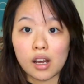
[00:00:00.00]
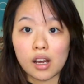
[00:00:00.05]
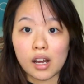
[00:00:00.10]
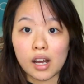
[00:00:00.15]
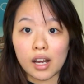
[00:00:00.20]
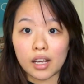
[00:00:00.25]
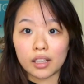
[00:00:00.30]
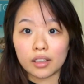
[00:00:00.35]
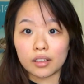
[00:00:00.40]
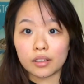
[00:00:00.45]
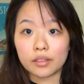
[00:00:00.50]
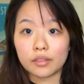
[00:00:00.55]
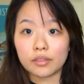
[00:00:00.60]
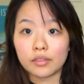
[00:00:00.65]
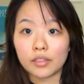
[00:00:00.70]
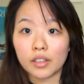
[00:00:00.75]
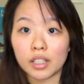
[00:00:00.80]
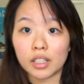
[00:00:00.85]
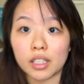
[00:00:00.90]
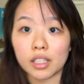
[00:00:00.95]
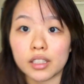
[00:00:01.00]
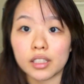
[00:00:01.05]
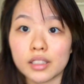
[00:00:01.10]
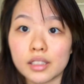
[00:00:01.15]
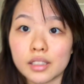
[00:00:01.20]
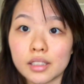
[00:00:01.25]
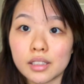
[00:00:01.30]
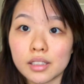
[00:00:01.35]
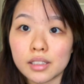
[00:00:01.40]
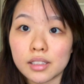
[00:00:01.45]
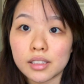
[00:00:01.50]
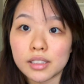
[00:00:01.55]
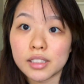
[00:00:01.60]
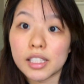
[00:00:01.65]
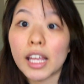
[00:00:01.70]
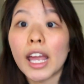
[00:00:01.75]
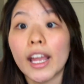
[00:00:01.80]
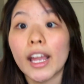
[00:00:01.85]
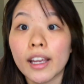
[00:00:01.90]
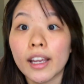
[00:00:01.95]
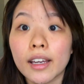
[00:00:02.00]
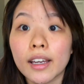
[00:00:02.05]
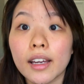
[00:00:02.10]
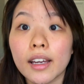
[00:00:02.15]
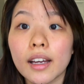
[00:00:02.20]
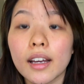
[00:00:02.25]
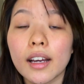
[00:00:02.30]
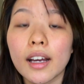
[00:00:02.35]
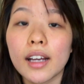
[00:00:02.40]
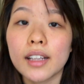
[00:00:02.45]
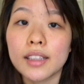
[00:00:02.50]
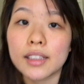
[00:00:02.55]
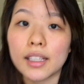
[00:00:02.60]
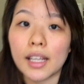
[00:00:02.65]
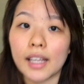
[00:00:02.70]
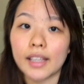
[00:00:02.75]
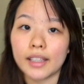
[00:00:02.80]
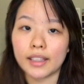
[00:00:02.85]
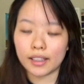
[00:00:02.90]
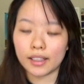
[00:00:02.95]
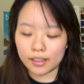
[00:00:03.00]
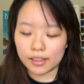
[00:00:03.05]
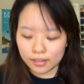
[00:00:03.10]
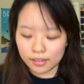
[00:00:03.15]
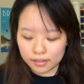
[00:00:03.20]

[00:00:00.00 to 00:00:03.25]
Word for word: I look fucking sick. I like it.